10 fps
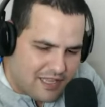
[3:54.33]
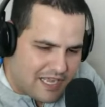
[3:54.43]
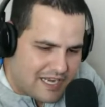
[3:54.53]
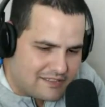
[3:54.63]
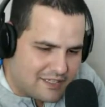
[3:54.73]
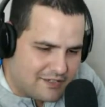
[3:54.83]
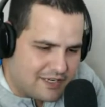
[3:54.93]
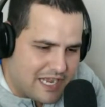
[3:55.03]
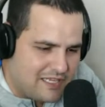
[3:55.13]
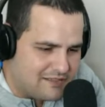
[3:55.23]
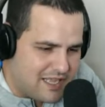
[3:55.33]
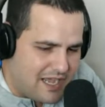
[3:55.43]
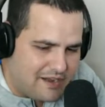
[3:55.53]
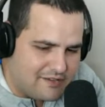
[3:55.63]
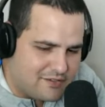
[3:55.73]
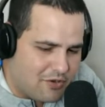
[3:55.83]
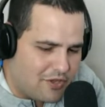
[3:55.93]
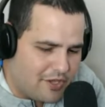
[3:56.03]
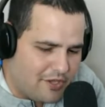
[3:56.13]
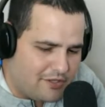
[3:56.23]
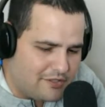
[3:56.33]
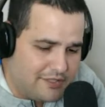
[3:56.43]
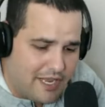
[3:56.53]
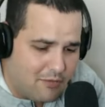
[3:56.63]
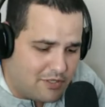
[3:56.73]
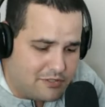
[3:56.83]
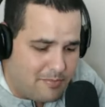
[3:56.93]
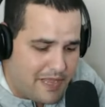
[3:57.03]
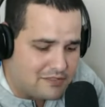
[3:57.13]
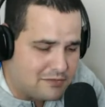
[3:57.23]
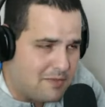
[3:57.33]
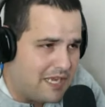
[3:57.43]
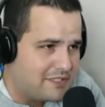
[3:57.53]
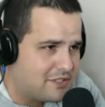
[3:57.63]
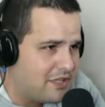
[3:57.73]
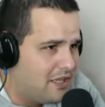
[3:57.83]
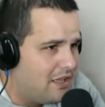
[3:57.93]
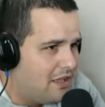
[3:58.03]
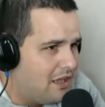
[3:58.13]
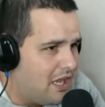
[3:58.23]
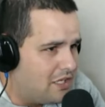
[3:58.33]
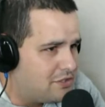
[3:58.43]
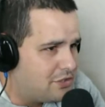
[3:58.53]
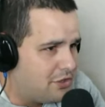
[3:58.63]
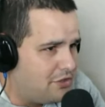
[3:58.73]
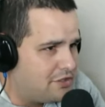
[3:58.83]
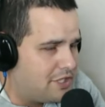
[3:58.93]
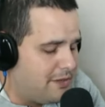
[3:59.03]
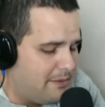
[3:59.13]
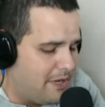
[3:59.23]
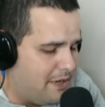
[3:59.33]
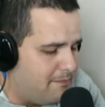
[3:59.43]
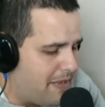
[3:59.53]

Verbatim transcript: I gotta tell you guys, God is so good. Today I went to Pastor Mike's uh church and, and